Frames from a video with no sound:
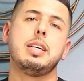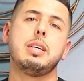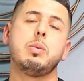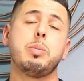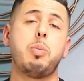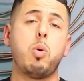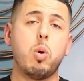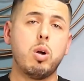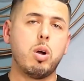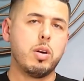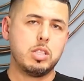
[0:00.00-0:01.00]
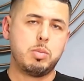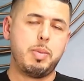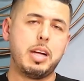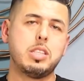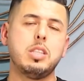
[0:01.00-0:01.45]
report or
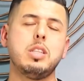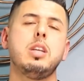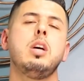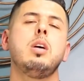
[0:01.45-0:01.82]
inspection,